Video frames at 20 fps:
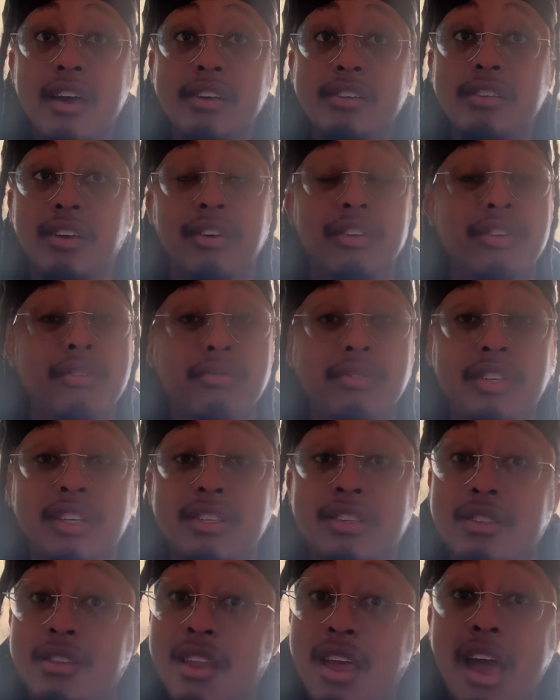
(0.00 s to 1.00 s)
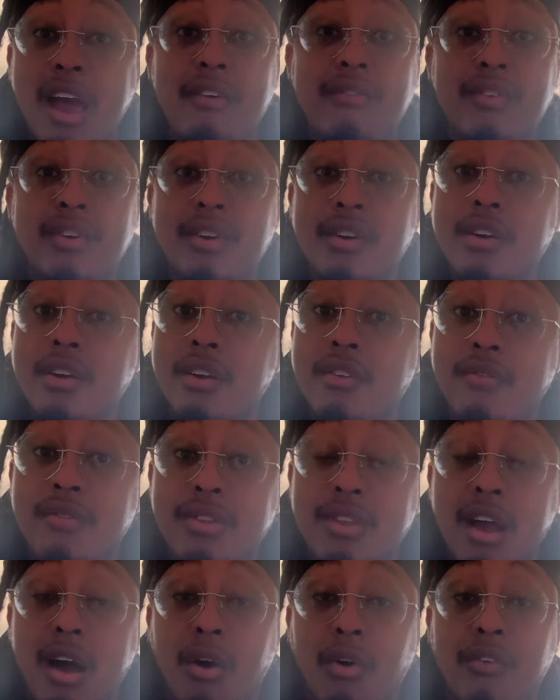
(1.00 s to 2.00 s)
So you just never
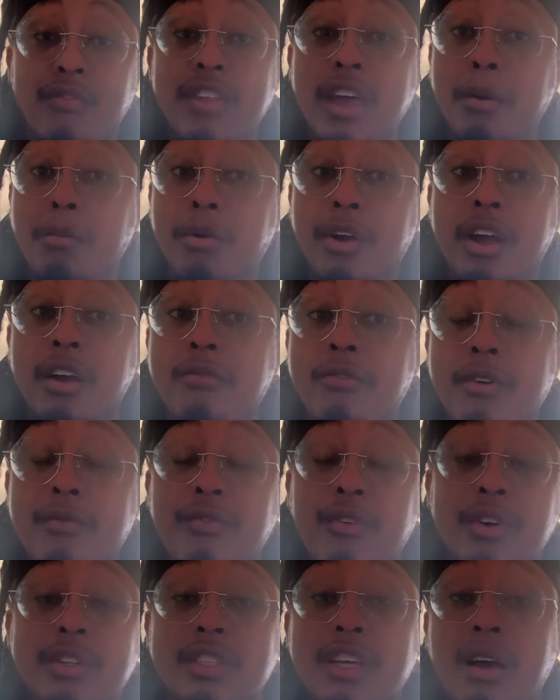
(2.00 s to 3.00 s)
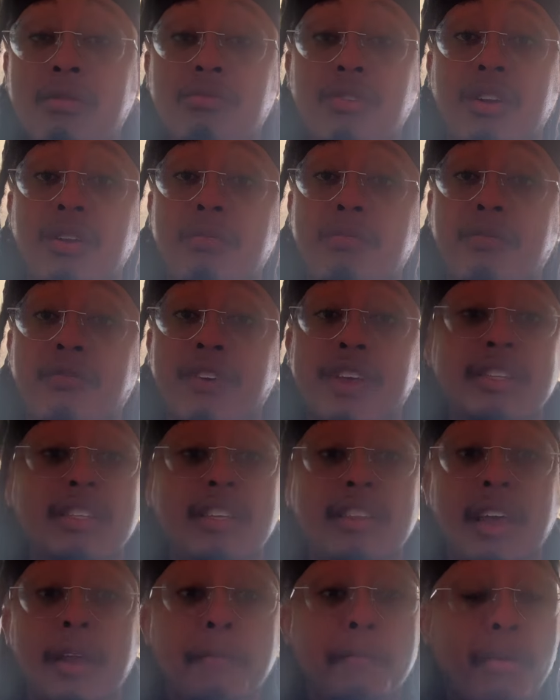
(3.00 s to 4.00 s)
know. If they bring him in for a top 30
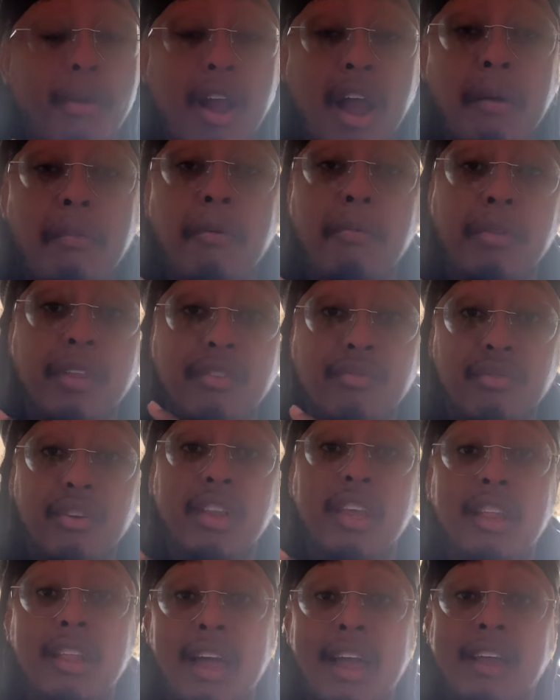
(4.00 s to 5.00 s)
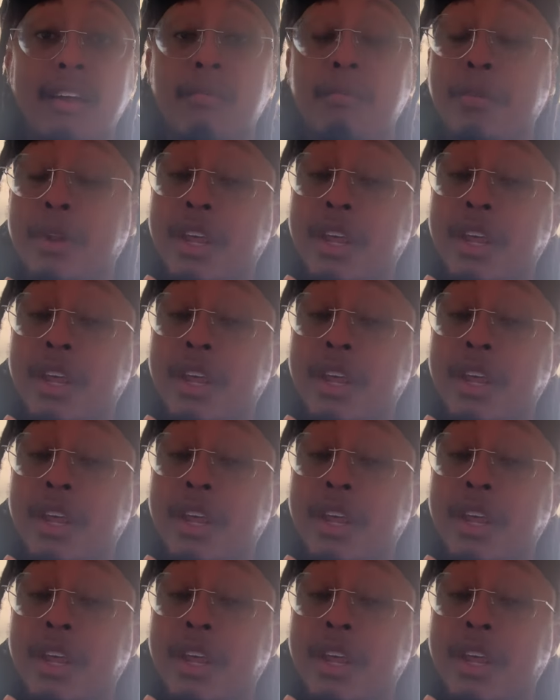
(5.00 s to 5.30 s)
visit, they probably really like him.